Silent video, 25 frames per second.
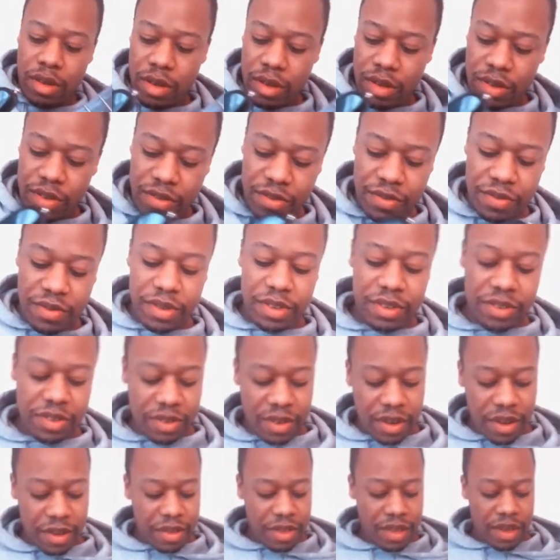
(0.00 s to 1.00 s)
It's a really
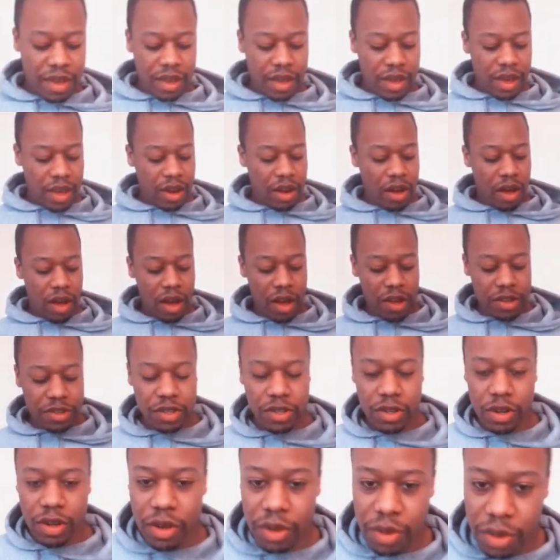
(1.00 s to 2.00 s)
strong thing. And
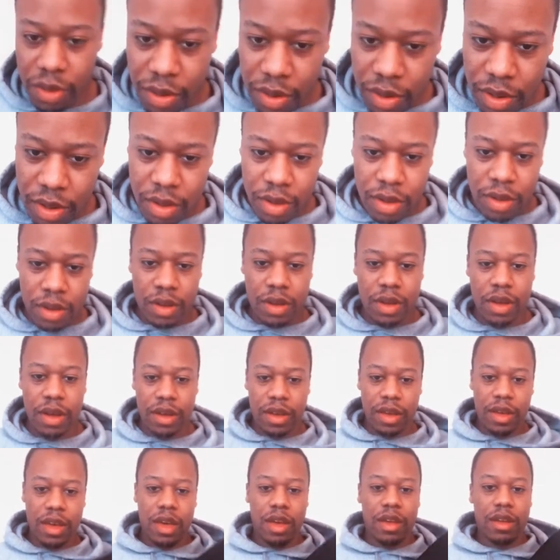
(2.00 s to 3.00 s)
also,
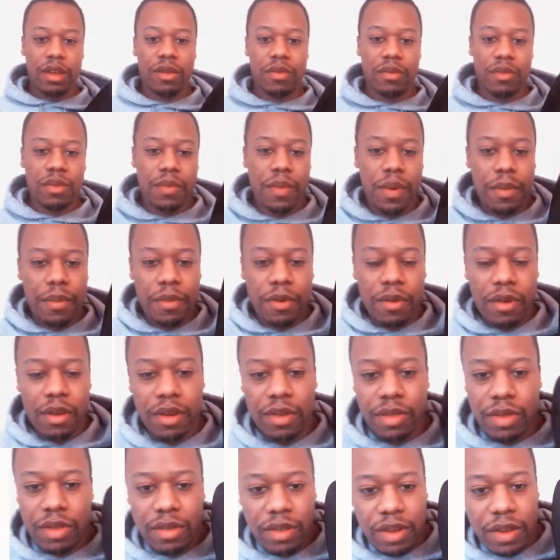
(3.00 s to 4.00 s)
Again,
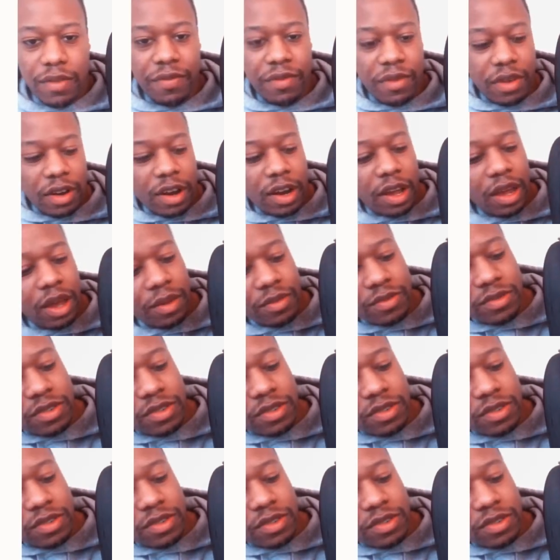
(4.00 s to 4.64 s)
remembering the different names